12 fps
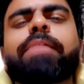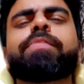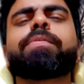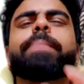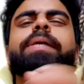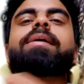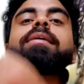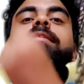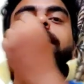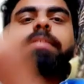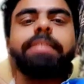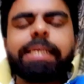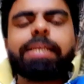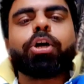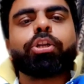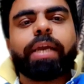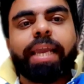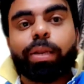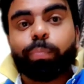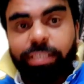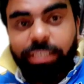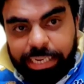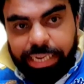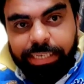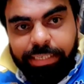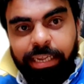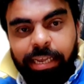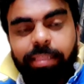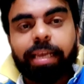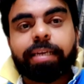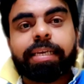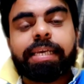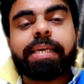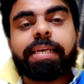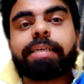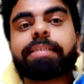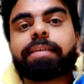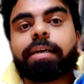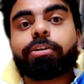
will be a seal on your hand which says that he is a